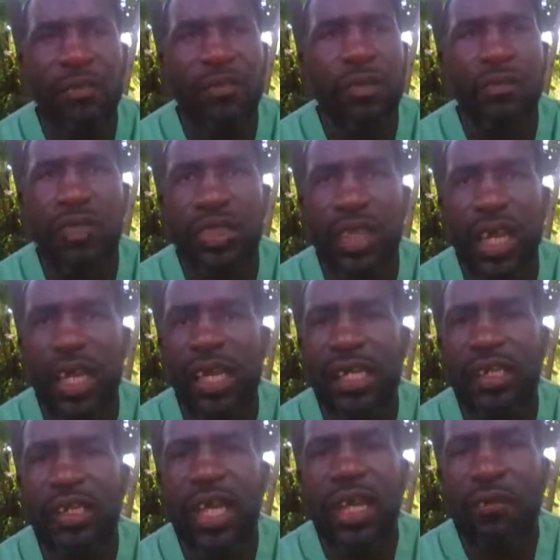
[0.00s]
if you've
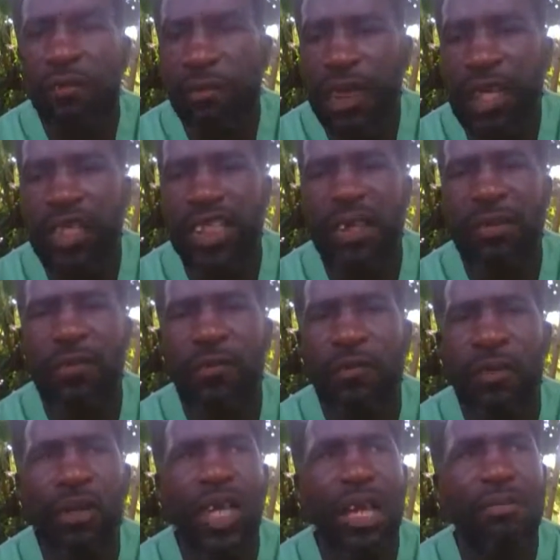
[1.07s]
changed features of the
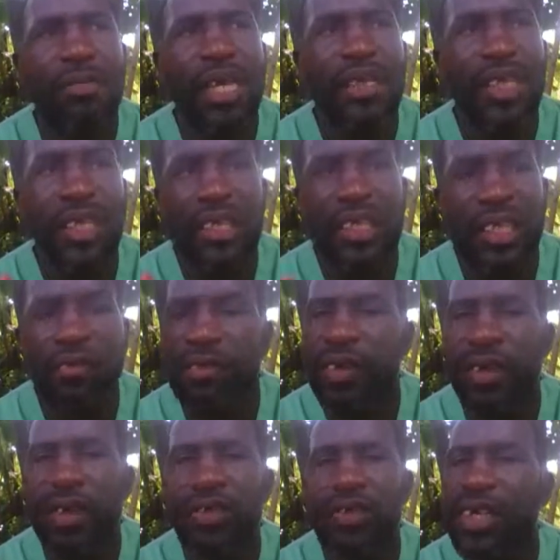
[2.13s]
phone that makes it
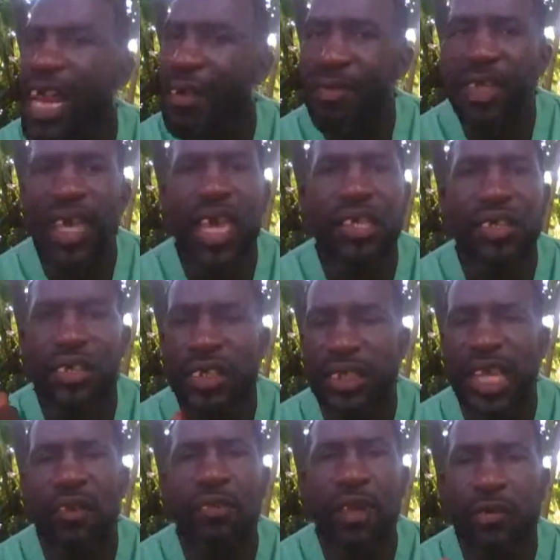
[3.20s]
difficult to navigate
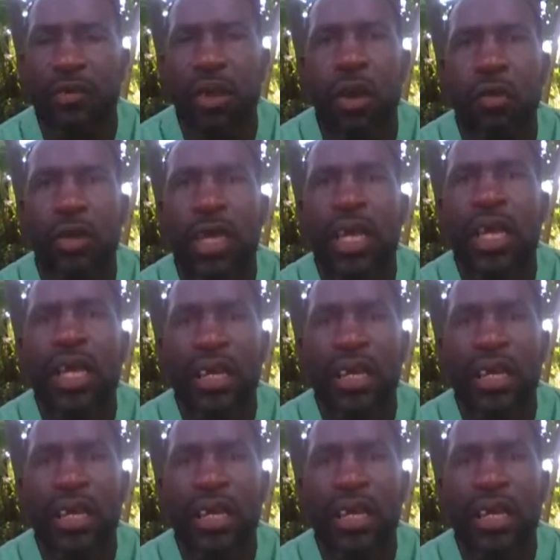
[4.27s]
yourself around,